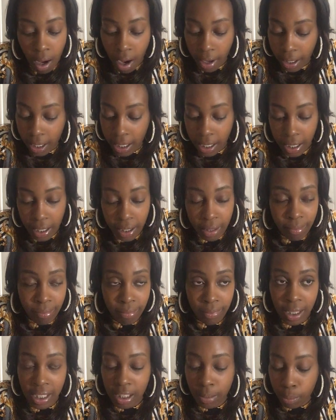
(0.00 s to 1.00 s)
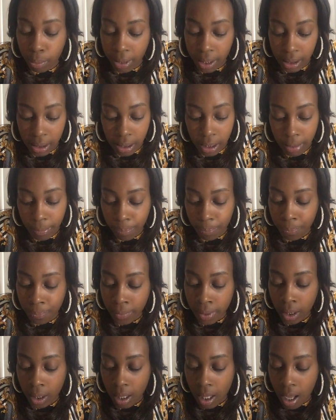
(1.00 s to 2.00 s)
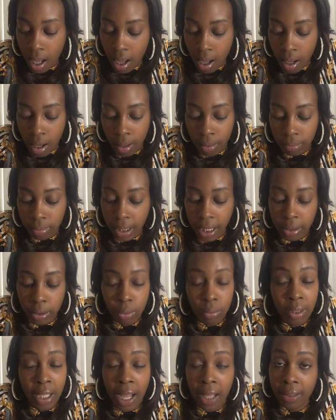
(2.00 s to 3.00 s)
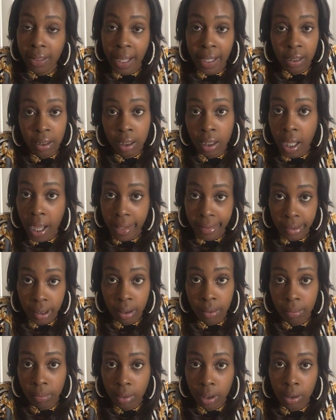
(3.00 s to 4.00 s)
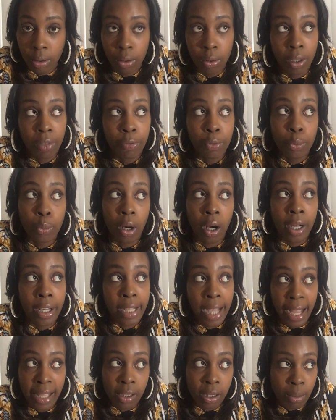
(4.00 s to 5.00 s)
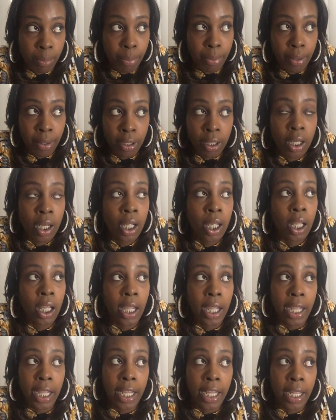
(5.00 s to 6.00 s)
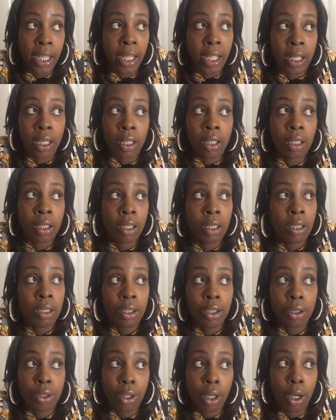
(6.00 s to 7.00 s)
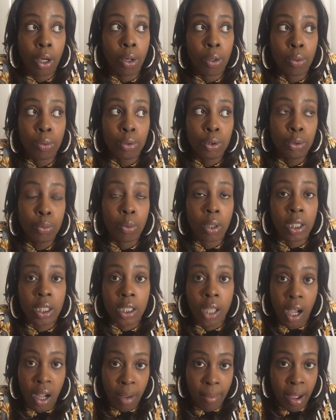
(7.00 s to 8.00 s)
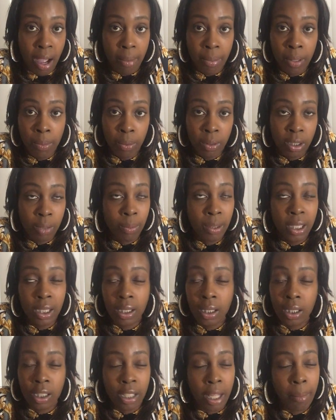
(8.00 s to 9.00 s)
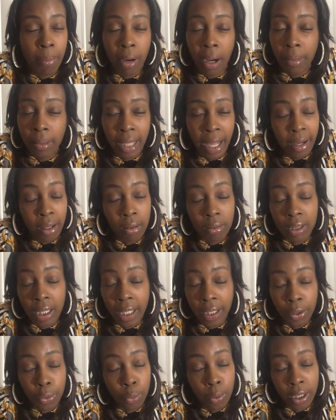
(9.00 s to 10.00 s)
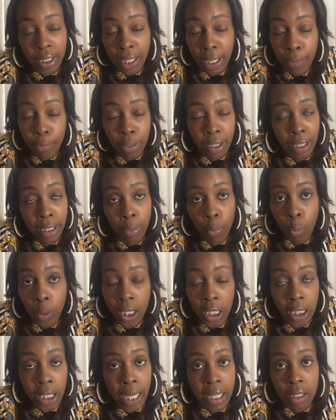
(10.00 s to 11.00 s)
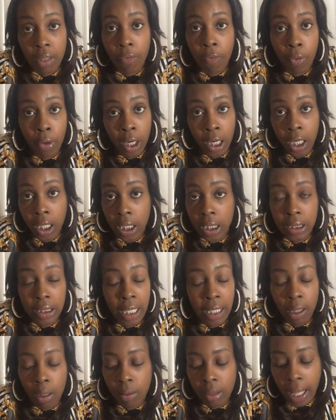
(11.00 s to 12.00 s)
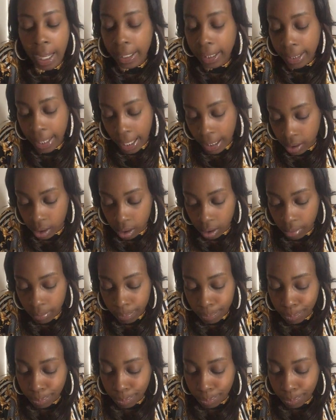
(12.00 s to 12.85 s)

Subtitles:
Can't express it. They do not like to gossip. So if you are a gossiper and you want to talk about people's business, they probably not going to take you under their wing as a friend, because they don't like gossip.